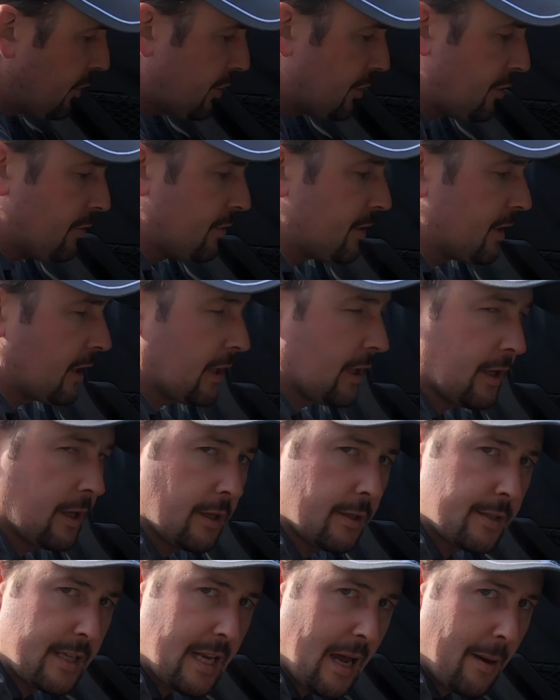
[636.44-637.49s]
just using a
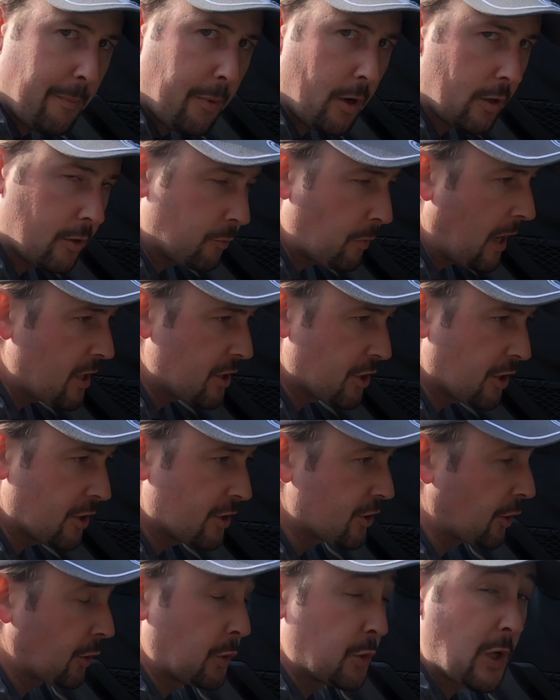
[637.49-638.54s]
Snap-on ratcheted
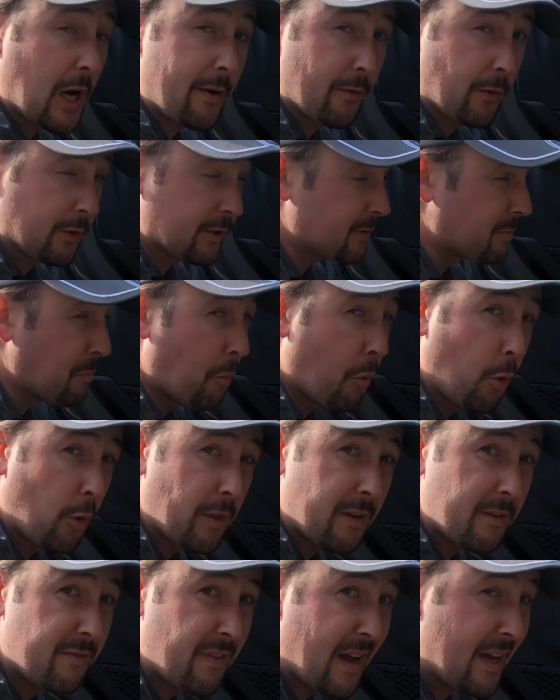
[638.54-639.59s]
screwdriver. It's more
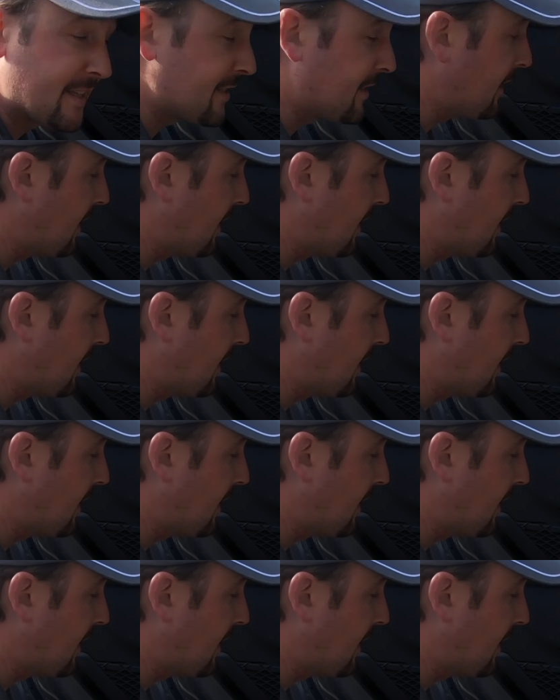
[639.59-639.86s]
than fast